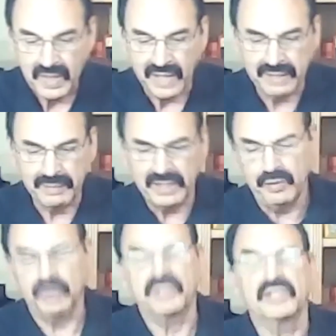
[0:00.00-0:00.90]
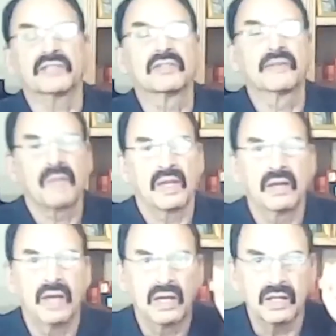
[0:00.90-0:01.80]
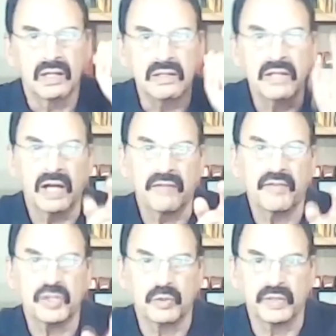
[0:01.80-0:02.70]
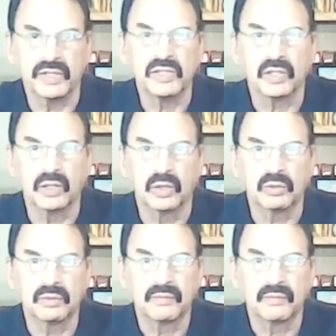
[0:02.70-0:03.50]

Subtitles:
Again, you're going to see that at the end. It'll pop up on the screen.